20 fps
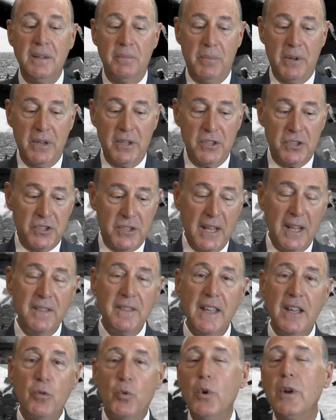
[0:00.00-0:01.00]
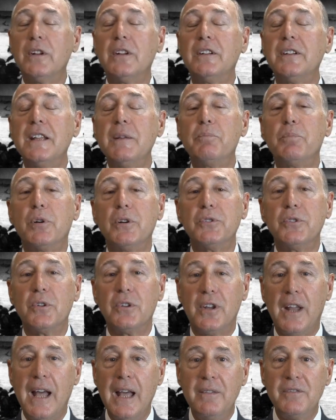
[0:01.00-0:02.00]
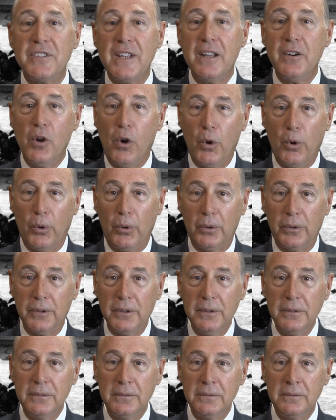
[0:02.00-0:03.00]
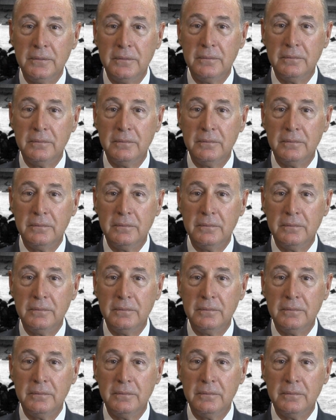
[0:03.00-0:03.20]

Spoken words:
but instead they willingly put their lives on hold,